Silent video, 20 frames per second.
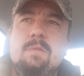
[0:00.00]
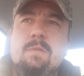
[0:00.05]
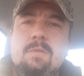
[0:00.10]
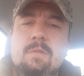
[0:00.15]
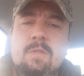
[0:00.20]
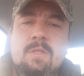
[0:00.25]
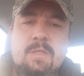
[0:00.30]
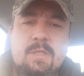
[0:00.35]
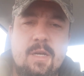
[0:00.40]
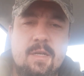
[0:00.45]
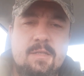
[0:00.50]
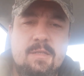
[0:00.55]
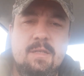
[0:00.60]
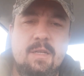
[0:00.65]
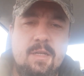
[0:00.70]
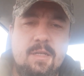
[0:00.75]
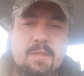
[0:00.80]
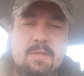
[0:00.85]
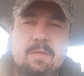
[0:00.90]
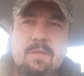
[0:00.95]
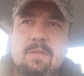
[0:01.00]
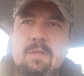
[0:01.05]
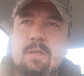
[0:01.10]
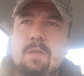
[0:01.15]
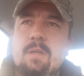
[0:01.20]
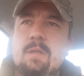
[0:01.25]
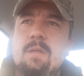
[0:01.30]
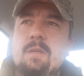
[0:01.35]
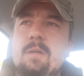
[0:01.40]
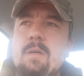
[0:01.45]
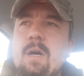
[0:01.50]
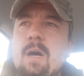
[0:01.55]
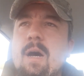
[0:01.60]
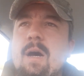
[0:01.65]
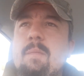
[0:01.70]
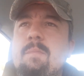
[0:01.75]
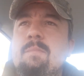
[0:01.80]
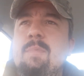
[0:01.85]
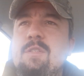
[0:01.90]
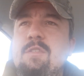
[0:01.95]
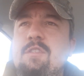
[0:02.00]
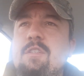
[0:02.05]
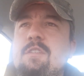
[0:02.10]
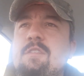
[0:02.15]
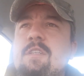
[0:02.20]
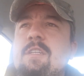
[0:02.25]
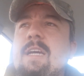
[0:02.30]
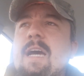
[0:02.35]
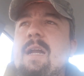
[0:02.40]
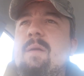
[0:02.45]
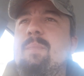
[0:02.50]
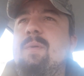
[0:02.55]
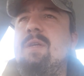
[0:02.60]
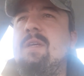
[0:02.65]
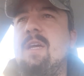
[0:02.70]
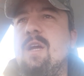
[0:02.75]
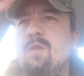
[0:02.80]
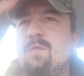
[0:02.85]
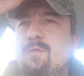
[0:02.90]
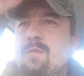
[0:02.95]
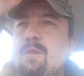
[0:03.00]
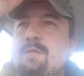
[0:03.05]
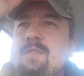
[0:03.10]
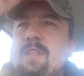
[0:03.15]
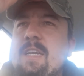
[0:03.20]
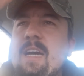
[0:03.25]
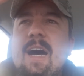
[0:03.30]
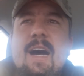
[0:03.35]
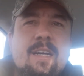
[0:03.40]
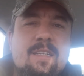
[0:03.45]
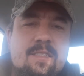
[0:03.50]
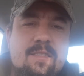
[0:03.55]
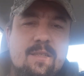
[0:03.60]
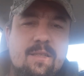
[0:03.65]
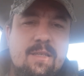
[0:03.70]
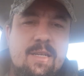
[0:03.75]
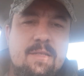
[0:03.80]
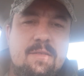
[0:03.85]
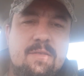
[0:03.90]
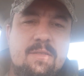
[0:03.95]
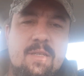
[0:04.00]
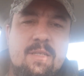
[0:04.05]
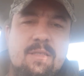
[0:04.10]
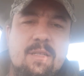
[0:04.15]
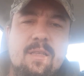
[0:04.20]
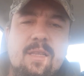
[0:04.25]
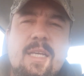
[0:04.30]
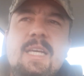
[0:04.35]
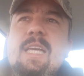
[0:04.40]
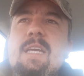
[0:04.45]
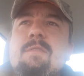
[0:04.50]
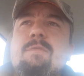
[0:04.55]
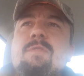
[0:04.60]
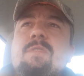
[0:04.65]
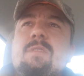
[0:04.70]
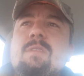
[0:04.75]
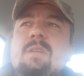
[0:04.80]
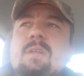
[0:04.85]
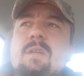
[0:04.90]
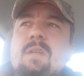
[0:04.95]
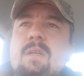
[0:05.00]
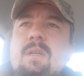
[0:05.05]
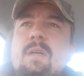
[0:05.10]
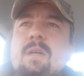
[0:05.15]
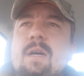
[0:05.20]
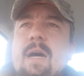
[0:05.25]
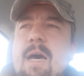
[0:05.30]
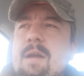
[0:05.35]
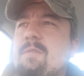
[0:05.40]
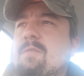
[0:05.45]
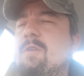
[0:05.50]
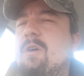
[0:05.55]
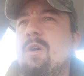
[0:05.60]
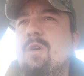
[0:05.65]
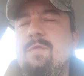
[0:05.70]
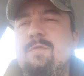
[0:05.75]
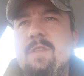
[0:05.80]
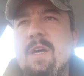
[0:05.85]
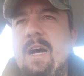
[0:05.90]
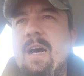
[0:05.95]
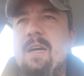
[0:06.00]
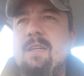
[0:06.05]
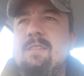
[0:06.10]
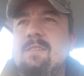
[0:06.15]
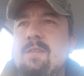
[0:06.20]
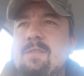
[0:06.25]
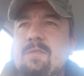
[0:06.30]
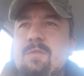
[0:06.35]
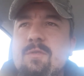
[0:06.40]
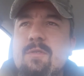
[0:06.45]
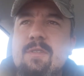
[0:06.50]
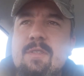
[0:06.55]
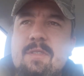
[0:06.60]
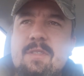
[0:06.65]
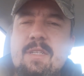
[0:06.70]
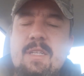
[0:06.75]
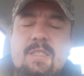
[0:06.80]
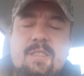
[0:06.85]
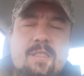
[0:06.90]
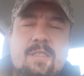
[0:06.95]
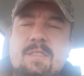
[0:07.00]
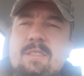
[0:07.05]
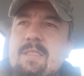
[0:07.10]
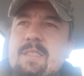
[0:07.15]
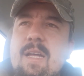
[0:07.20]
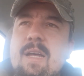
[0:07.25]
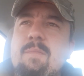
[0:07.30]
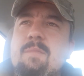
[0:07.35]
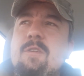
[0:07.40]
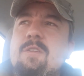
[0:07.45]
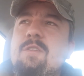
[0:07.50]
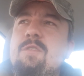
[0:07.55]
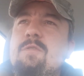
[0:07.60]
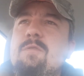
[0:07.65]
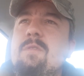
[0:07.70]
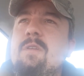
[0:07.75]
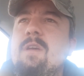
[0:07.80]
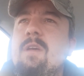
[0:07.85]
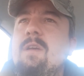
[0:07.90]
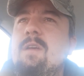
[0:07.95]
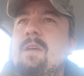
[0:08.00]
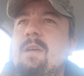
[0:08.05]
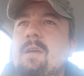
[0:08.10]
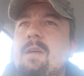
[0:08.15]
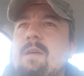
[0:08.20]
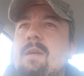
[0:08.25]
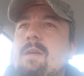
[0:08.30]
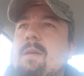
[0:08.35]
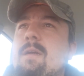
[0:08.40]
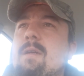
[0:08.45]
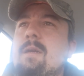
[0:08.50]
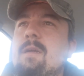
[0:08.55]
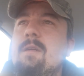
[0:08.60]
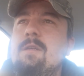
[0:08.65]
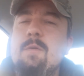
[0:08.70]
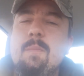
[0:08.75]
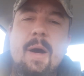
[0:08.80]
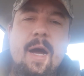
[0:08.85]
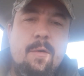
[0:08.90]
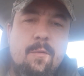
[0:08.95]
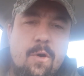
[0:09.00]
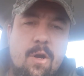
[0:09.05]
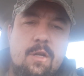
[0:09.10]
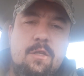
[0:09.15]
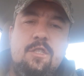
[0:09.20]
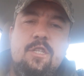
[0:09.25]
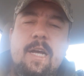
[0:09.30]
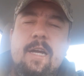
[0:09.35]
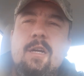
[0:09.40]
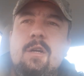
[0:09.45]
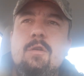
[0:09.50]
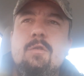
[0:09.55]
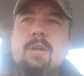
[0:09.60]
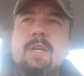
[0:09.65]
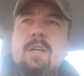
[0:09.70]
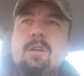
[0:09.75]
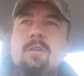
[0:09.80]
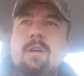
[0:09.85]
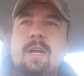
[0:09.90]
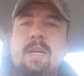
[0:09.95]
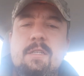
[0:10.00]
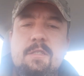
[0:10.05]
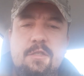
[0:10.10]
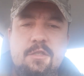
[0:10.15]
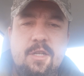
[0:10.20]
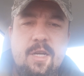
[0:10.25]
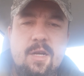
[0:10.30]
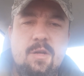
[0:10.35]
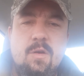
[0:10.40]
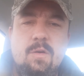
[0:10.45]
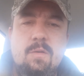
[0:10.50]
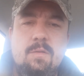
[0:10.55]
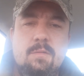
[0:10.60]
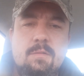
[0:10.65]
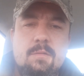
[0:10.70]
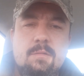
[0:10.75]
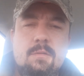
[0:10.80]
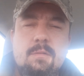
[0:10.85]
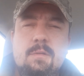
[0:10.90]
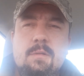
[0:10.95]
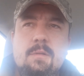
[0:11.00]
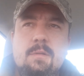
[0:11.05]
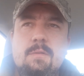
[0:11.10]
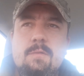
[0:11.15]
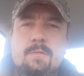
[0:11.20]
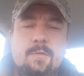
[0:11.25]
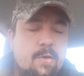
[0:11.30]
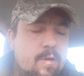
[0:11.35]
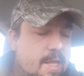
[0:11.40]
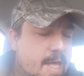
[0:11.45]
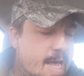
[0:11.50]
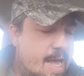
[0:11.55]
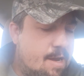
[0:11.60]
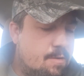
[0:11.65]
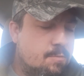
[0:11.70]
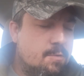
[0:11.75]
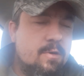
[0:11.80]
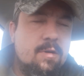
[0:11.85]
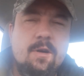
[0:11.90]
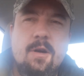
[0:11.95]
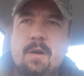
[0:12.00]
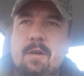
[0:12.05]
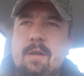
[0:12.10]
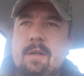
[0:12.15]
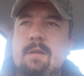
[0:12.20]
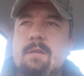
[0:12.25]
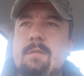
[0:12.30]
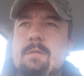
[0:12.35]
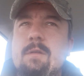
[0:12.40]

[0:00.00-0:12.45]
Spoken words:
sustenance. But you got to be careful of the oxalates in the leaves. I don't know if the oxalates are in the seeds and the stem. But you might want to check Green Greg's channel for that regarding